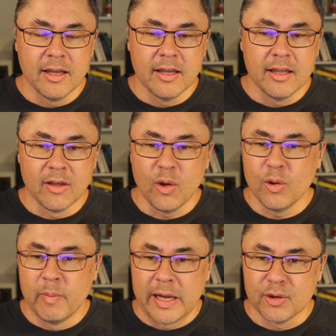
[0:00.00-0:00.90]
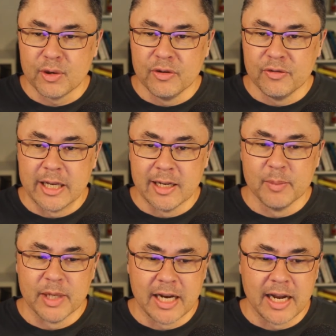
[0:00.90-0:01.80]
the whole bug could have been
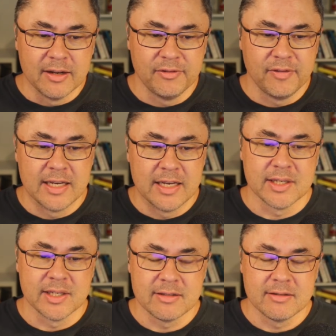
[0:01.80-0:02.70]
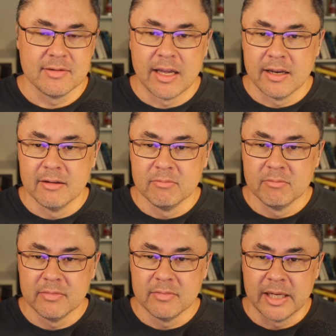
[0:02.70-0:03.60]
eliminated if they'd just done
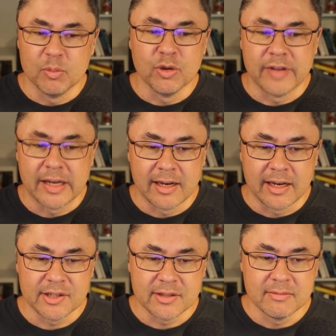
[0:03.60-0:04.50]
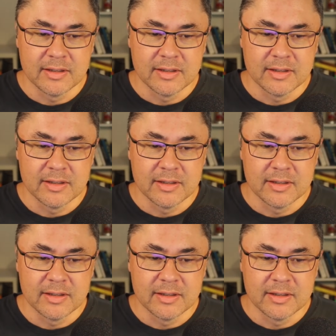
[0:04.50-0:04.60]
input validation.